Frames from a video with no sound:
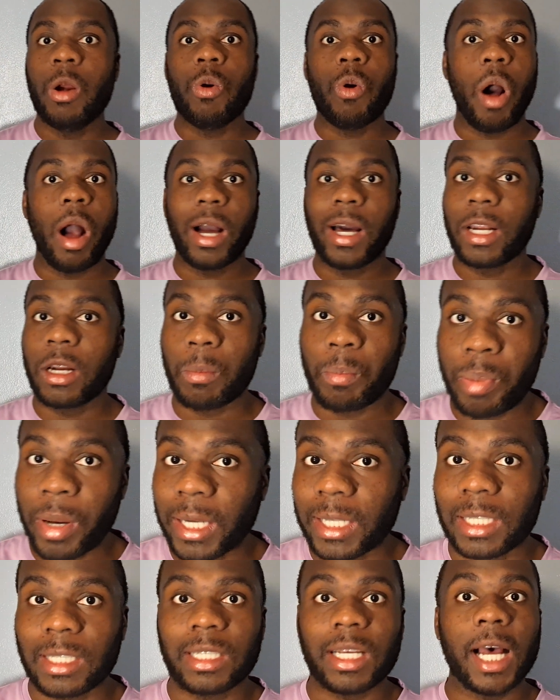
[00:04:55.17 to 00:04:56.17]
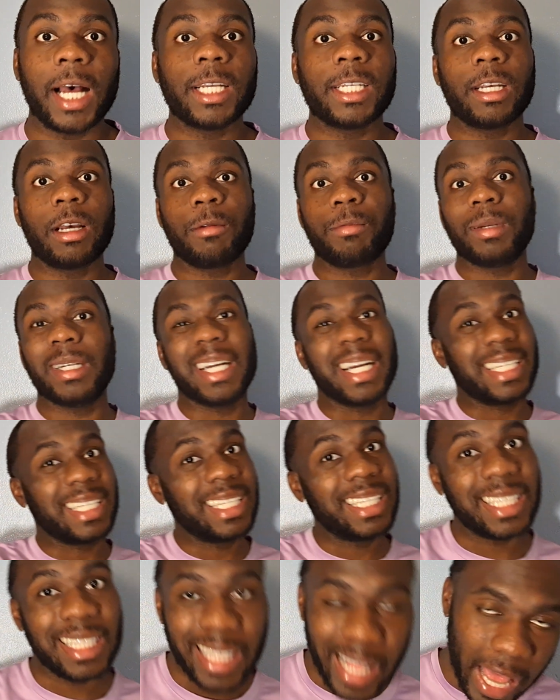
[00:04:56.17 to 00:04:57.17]
Or I could have picked his ass up and like
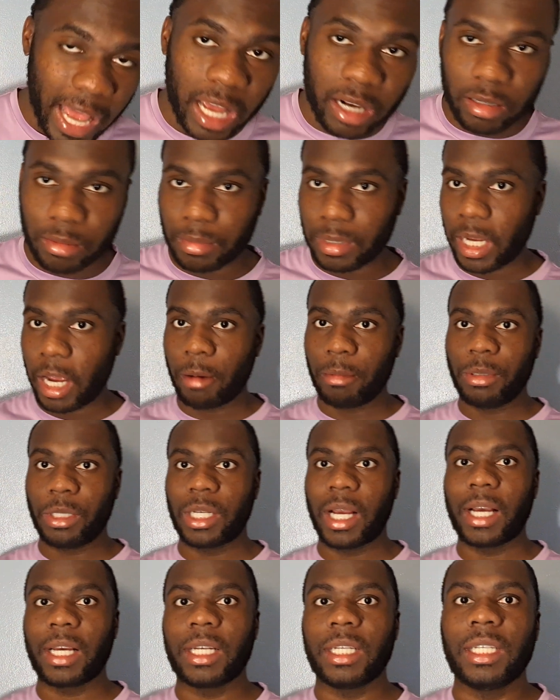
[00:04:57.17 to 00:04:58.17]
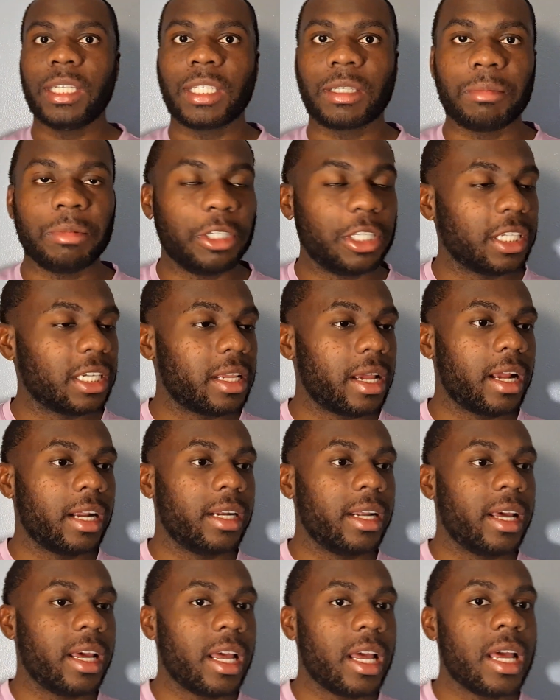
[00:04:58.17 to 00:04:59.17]
slammed him type shit. I could have did some shit like
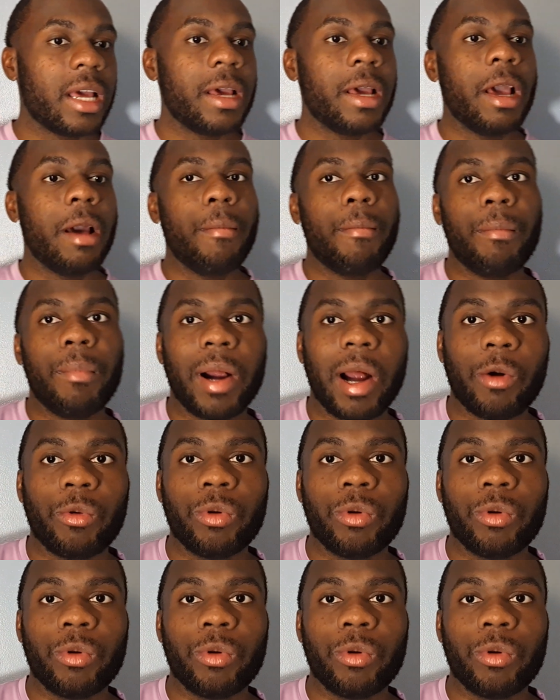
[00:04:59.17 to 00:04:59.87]
that. But I